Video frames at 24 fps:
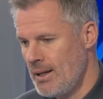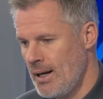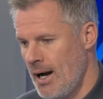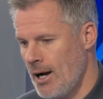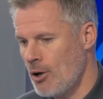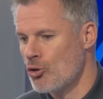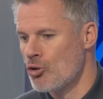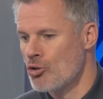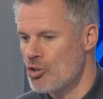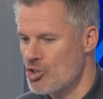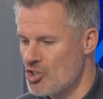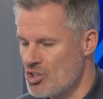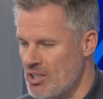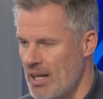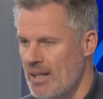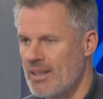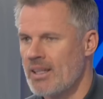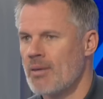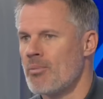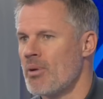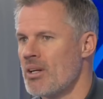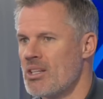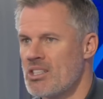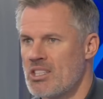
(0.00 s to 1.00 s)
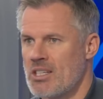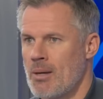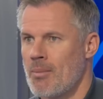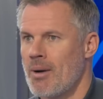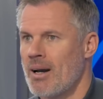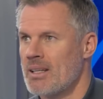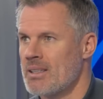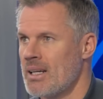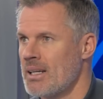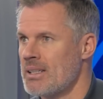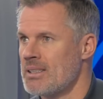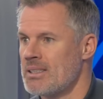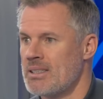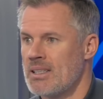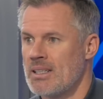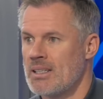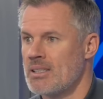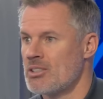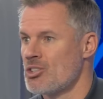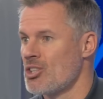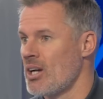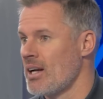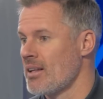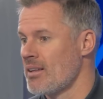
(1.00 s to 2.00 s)
I could understand he brings Sam Allardyce in
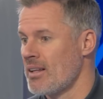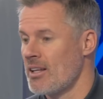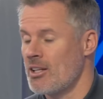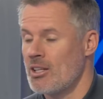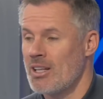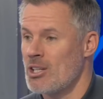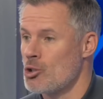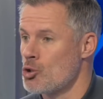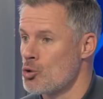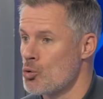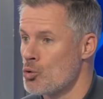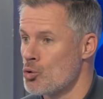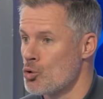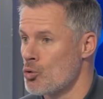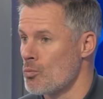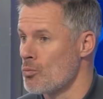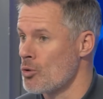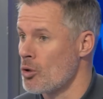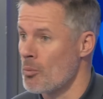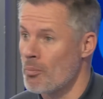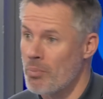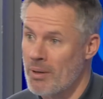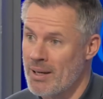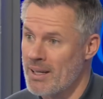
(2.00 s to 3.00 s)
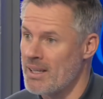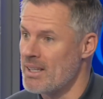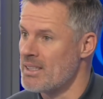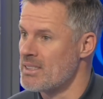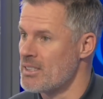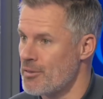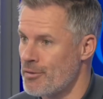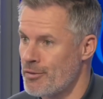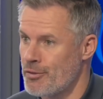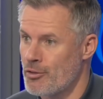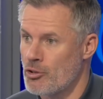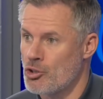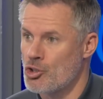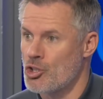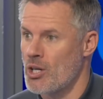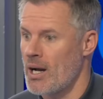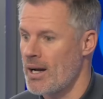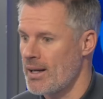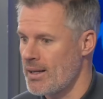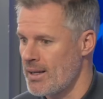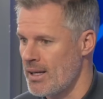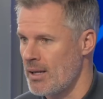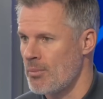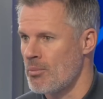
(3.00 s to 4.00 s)
and try and think, let's do something completely different, try
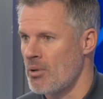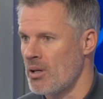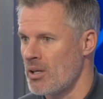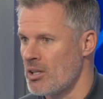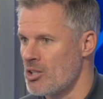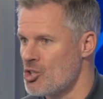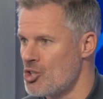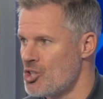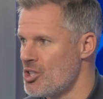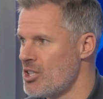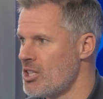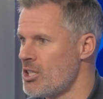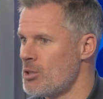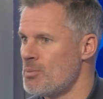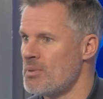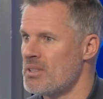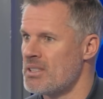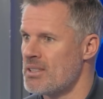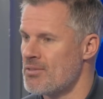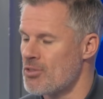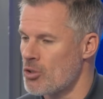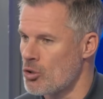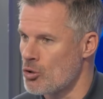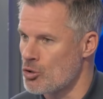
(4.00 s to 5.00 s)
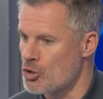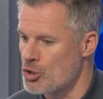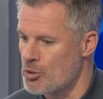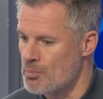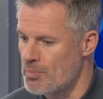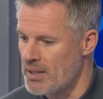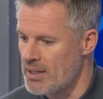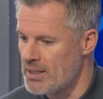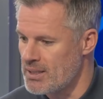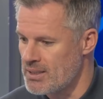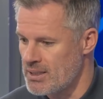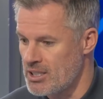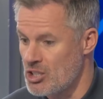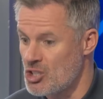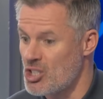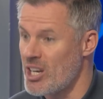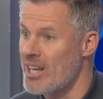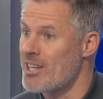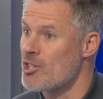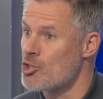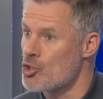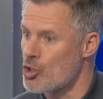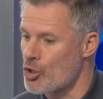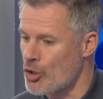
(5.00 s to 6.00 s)
and keep clean sheet, be difficult to beat. He
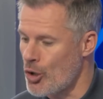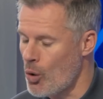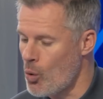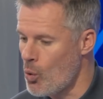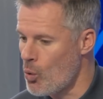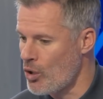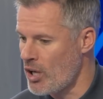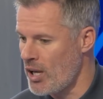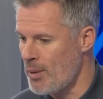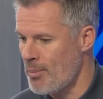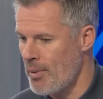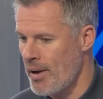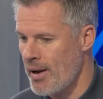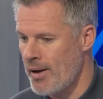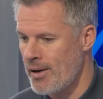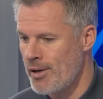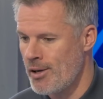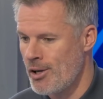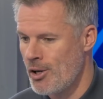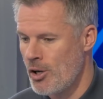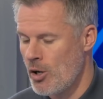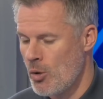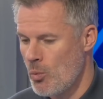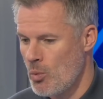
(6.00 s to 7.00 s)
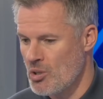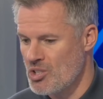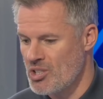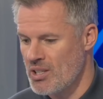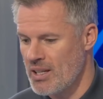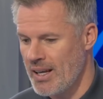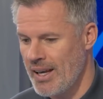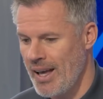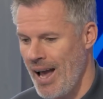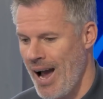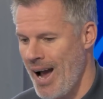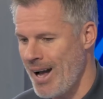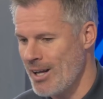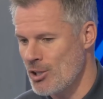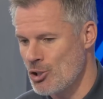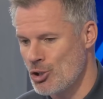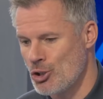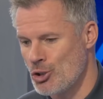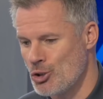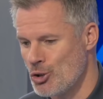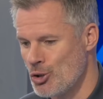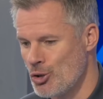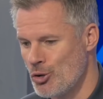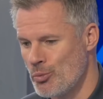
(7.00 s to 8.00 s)
changed the goalkeeper, which I think he had
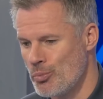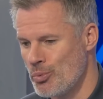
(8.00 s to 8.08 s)
to do.